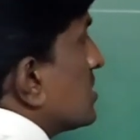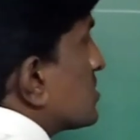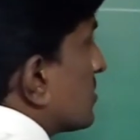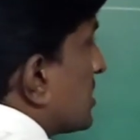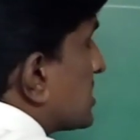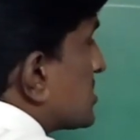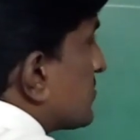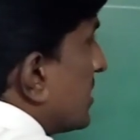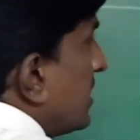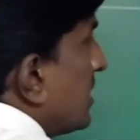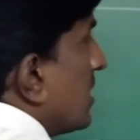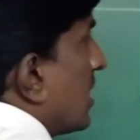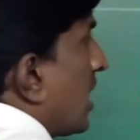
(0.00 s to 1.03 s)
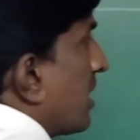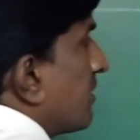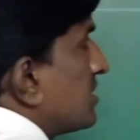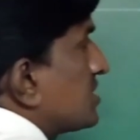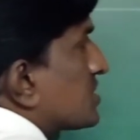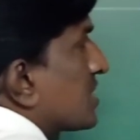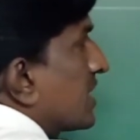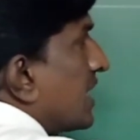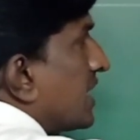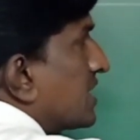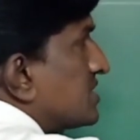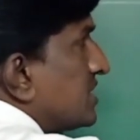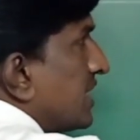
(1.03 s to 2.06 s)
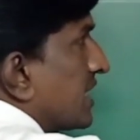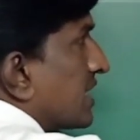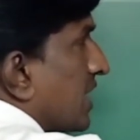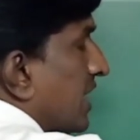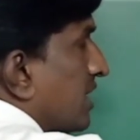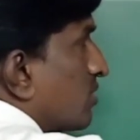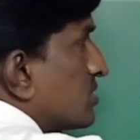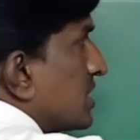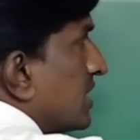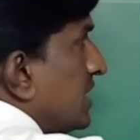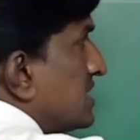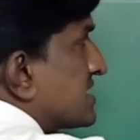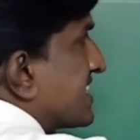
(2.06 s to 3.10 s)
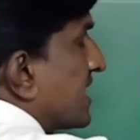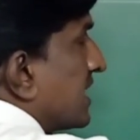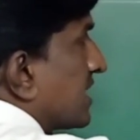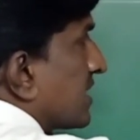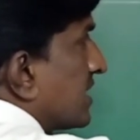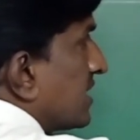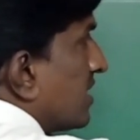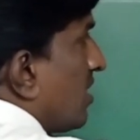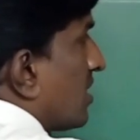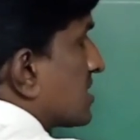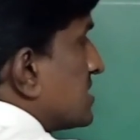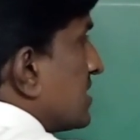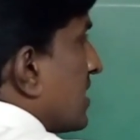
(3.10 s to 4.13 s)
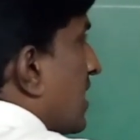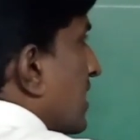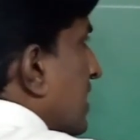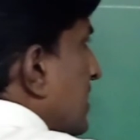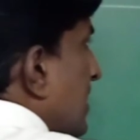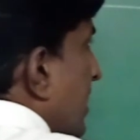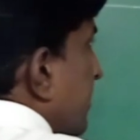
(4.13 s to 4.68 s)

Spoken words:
So that's why ionization energy at nitrogen is greater than the oxygen. Again, the